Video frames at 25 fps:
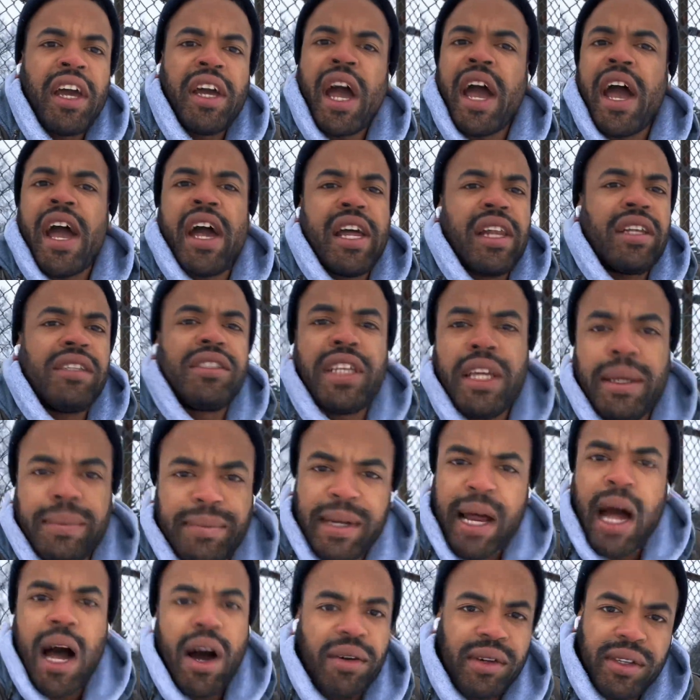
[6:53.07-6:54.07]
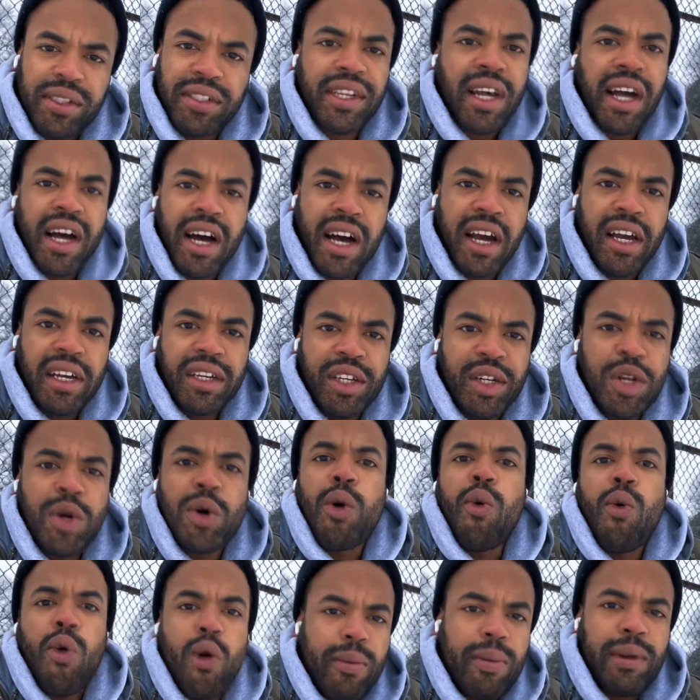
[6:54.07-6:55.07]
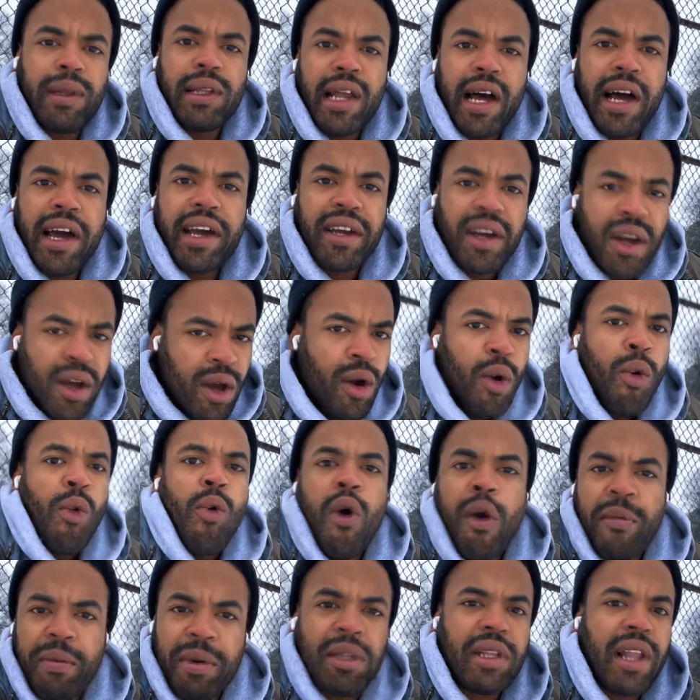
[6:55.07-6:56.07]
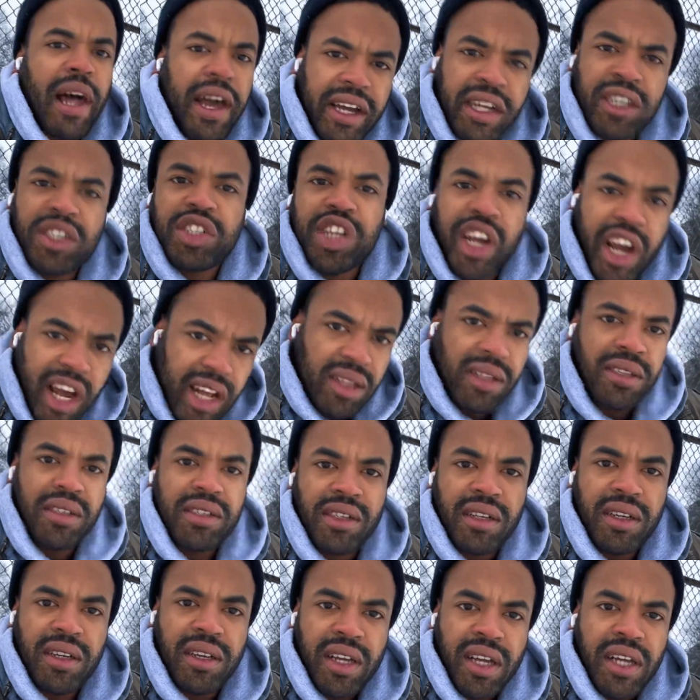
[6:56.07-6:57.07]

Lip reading: And deep down inside, you know what women like? Women like a challenge.